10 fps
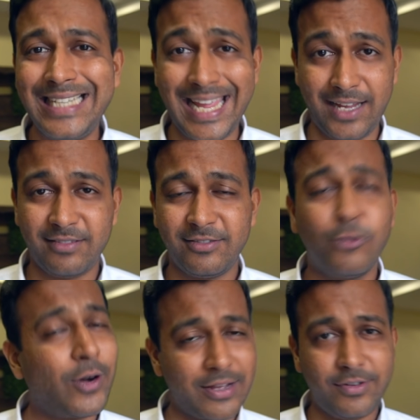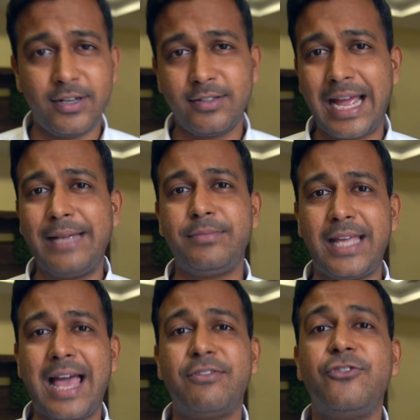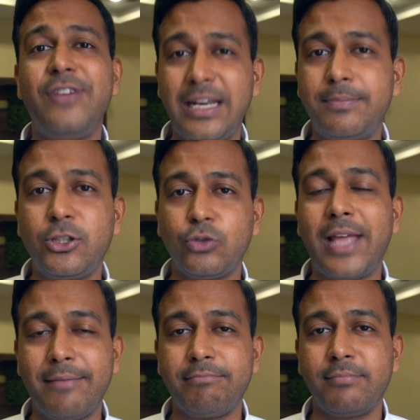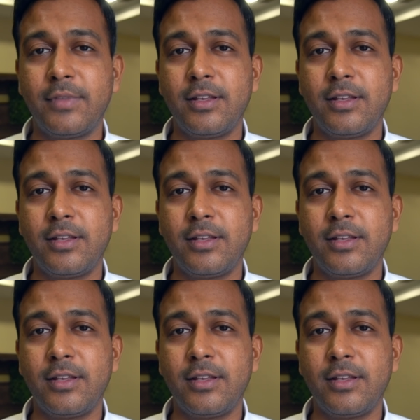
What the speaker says: day, whatever time they have available to them,